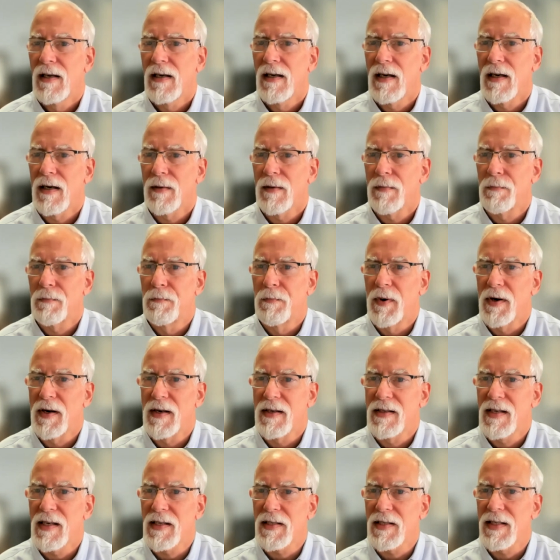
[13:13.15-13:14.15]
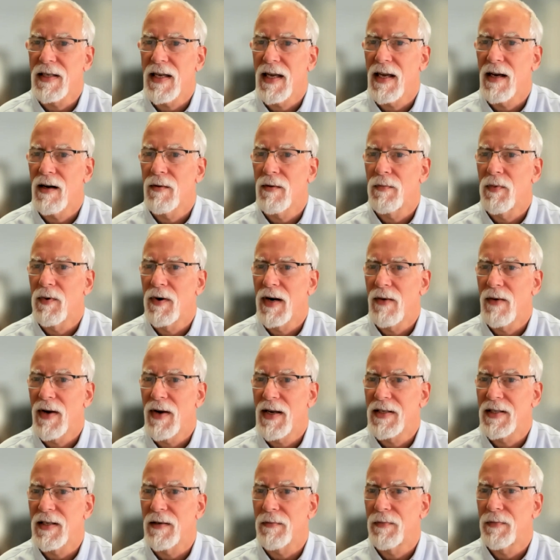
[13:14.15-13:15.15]
uh, but it doesn't help when he
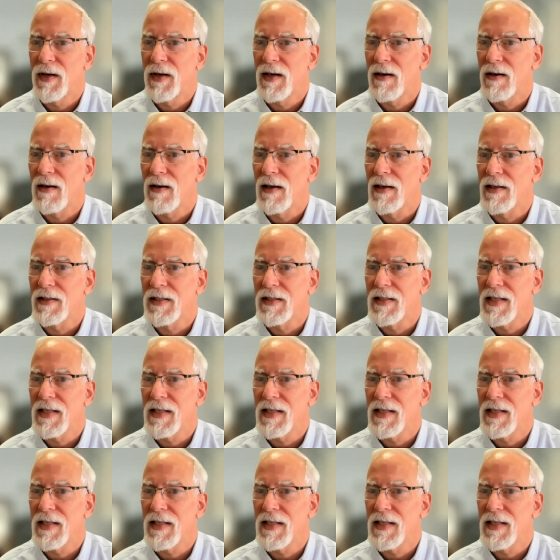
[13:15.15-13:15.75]
wakes up paralyzed.